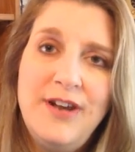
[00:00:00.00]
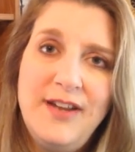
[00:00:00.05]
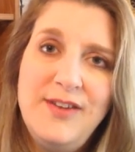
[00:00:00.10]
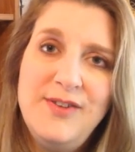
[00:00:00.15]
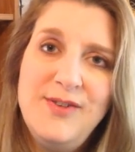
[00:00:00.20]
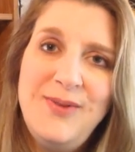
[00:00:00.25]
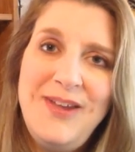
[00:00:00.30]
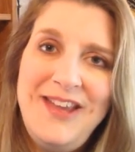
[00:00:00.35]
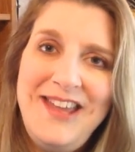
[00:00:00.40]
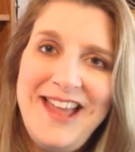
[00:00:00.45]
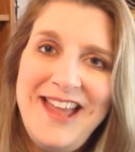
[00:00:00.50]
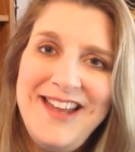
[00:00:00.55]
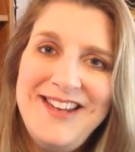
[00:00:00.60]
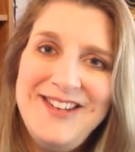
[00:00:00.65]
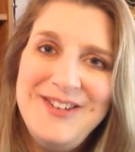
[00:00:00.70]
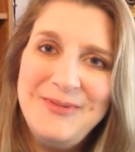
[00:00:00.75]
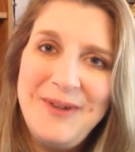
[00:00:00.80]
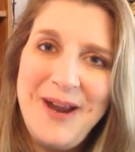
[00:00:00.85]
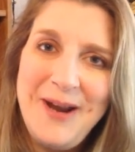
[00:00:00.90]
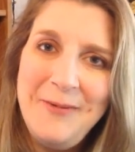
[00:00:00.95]
next
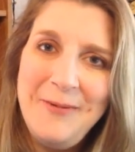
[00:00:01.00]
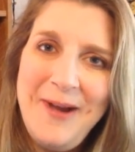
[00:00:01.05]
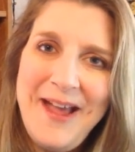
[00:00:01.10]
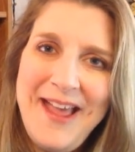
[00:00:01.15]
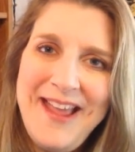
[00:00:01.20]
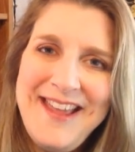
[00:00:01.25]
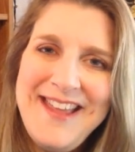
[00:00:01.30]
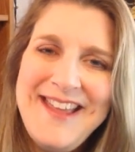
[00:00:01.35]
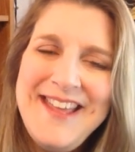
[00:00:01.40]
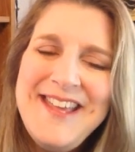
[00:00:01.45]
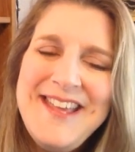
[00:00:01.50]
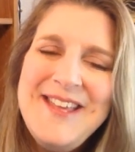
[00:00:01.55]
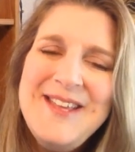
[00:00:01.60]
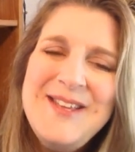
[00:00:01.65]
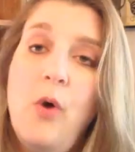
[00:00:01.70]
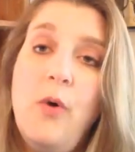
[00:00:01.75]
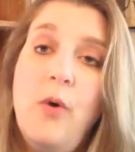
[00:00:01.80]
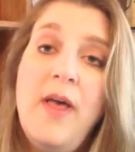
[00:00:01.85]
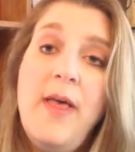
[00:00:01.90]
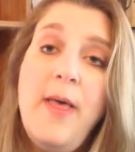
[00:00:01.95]
weekend right away.
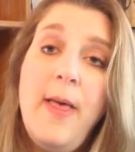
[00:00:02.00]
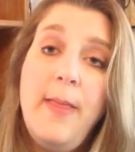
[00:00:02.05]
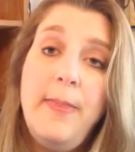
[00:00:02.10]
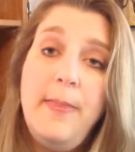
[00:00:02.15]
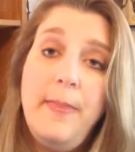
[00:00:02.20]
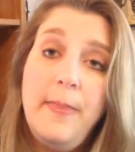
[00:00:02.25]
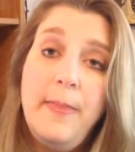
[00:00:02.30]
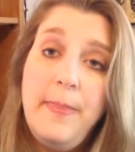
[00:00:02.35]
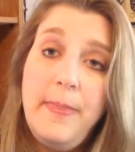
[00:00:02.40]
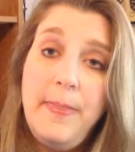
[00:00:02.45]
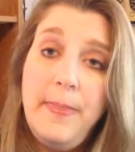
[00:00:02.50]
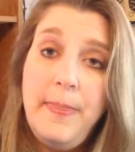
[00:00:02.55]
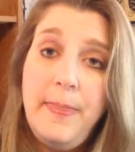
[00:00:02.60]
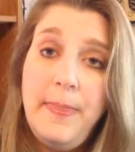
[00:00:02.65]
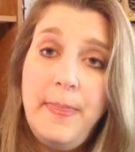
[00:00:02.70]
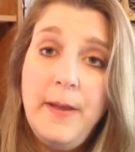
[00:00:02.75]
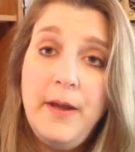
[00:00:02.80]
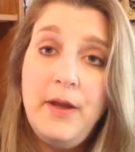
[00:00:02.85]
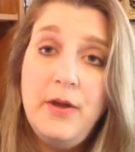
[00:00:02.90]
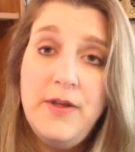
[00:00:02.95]
So
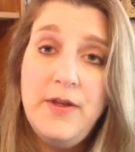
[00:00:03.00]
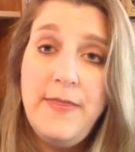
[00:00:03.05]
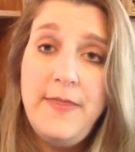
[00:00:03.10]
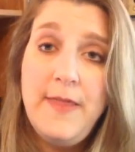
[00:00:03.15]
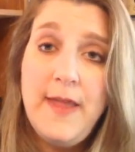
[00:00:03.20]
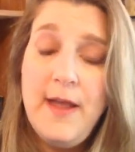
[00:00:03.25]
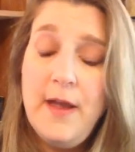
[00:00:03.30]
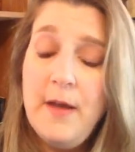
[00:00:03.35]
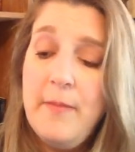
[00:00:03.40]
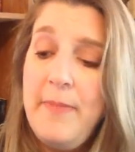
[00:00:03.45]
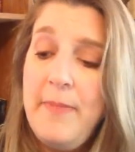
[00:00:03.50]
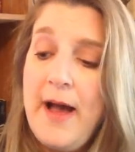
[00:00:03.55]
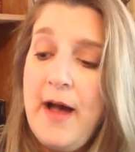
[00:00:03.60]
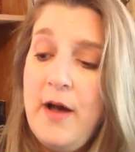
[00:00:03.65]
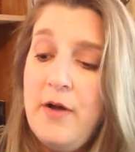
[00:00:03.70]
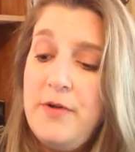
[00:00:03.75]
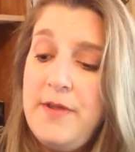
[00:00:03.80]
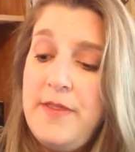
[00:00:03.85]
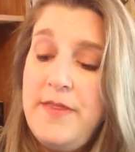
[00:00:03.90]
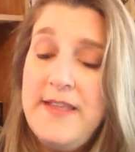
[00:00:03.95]
the good thing
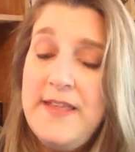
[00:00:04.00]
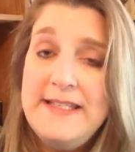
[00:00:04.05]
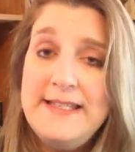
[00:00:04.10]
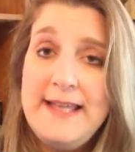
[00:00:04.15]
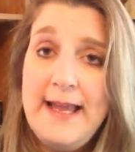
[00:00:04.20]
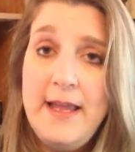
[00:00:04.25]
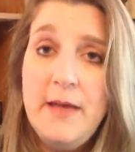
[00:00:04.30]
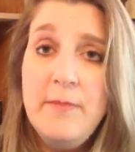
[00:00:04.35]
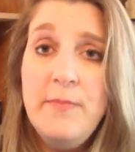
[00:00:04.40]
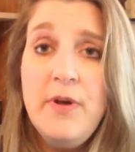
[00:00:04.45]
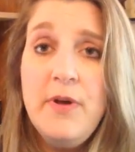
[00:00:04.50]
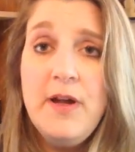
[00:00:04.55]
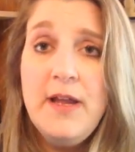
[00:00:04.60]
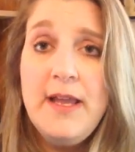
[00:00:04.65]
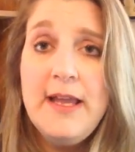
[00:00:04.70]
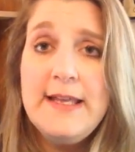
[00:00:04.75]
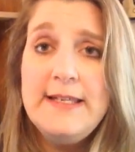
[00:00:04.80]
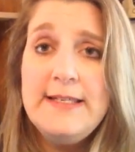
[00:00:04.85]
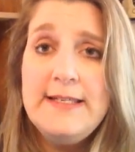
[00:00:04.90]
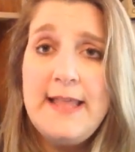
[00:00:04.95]
about the 2nd
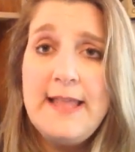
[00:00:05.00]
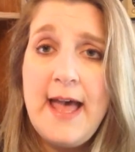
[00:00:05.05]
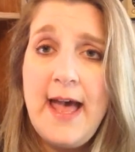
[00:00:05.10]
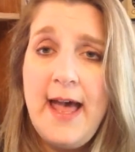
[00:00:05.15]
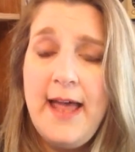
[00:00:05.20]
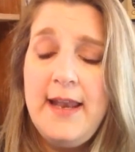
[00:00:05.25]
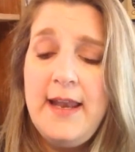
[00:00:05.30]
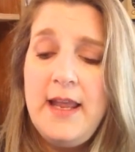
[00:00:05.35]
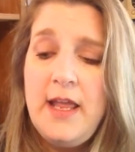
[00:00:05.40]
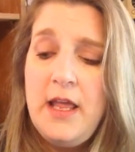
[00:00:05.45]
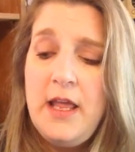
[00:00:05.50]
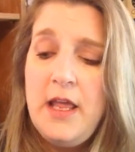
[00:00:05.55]
book is that